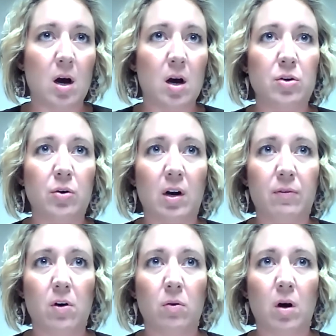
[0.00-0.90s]
you got a
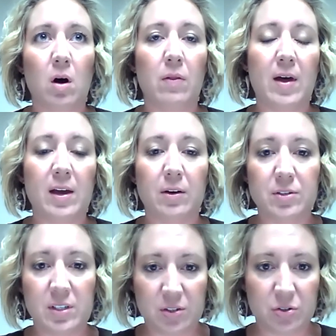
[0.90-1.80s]
phone call that your
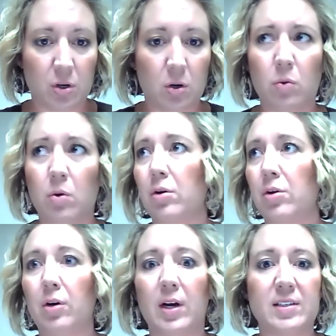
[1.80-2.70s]
sister or
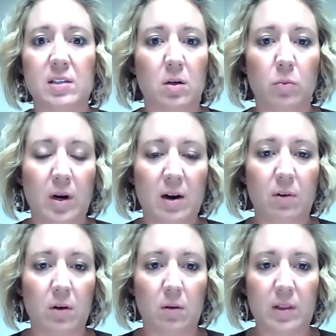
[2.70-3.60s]
your cousin or
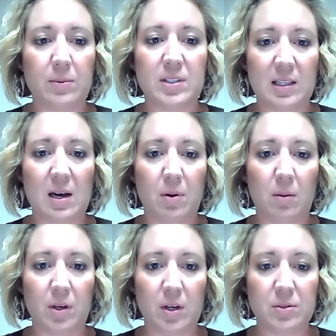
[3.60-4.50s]
whatever that was at that
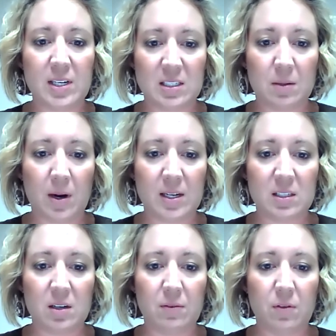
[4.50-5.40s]
barbecue tested
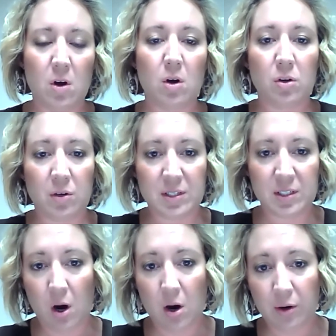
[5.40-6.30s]
positive, you need to
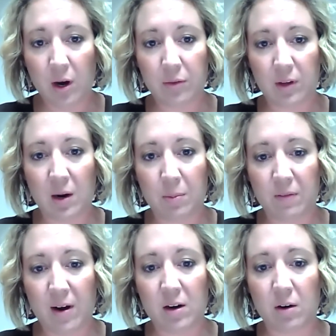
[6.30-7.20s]
call your healthcare
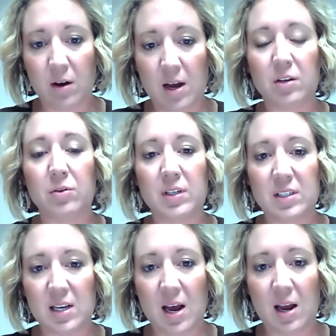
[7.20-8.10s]
provider and you need to
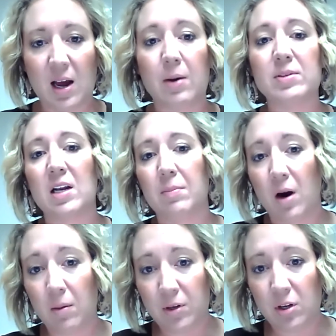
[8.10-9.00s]
say, I was at a
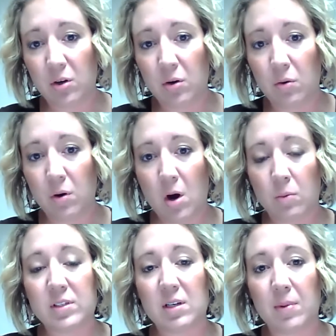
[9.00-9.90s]
barbecue
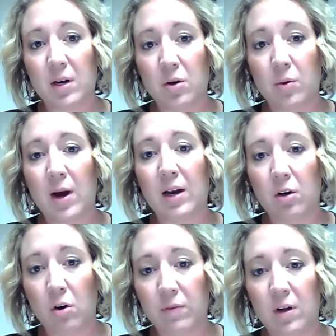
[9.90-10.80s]
with somebody who had
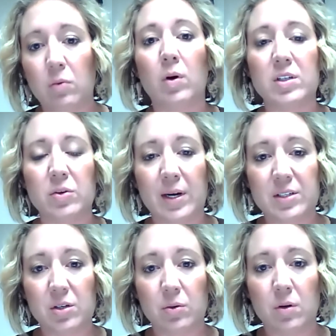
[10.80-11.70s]
COVID. What do I
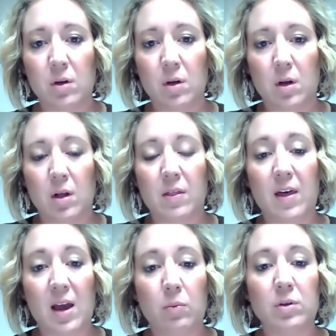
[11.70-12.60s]
do?
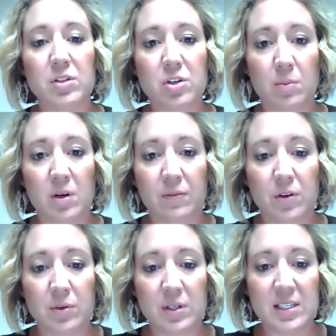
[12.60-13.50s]
They will determine if
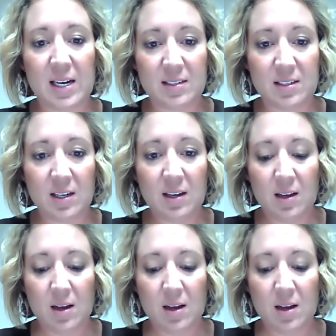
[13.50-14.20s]
you need testing.